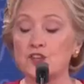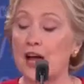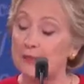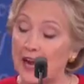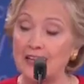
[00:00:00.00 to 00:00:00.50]

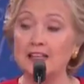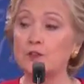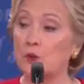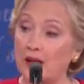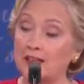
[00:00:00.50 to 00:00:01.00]
job, and I
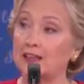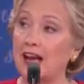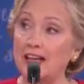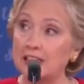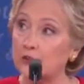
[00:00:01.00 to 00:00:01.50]
give credit.
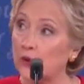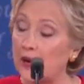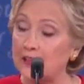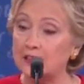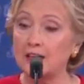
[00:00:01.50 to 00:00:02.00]
I give
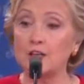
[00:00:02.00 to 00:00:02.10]
credit